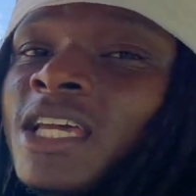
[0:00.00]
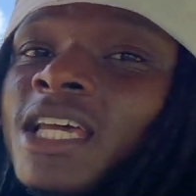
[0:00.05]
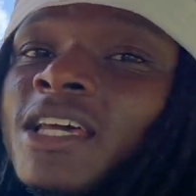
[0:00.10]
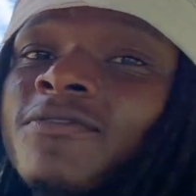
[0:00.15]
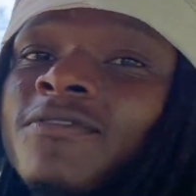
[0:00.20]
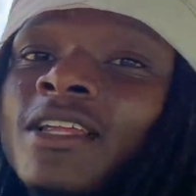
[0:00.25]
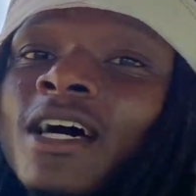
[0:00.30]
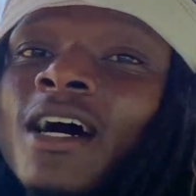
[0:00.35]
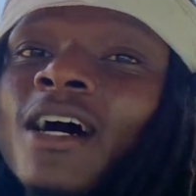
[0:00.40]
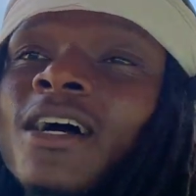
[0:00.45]

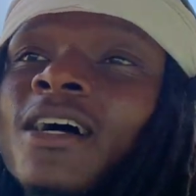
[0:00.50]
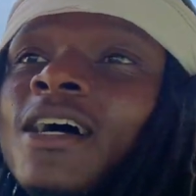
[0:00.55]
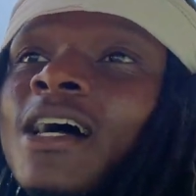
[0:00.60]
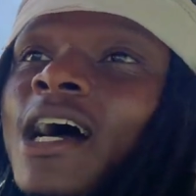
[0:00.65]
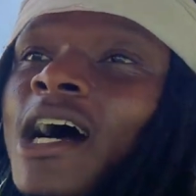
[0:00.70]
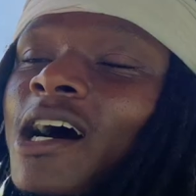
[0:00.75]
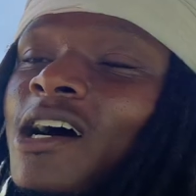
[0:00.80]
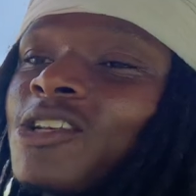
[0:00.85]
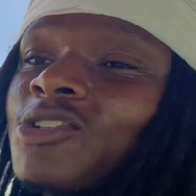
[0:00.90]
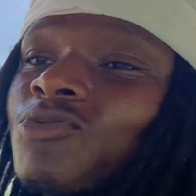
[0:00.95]
If not,
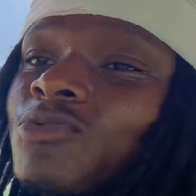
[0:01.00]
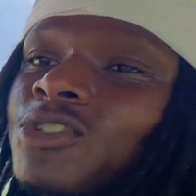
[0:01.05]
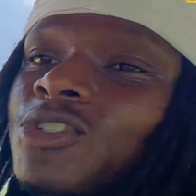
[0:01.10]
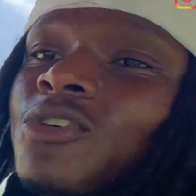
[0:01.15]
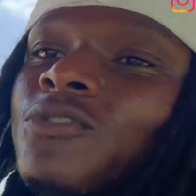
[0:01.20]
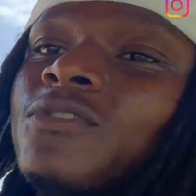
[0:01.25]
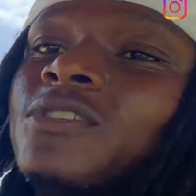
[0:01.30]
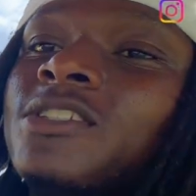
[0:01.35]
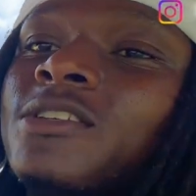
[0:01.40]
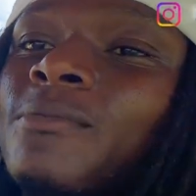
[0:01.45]
I'll switch
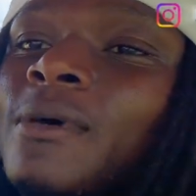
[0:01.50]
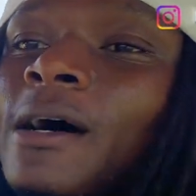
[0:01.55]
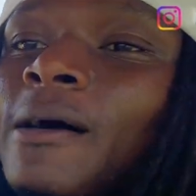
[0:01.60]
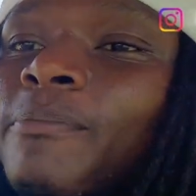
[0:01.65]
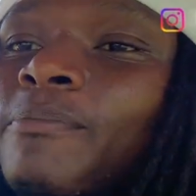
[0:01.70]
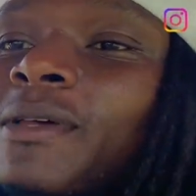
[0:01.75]
over to my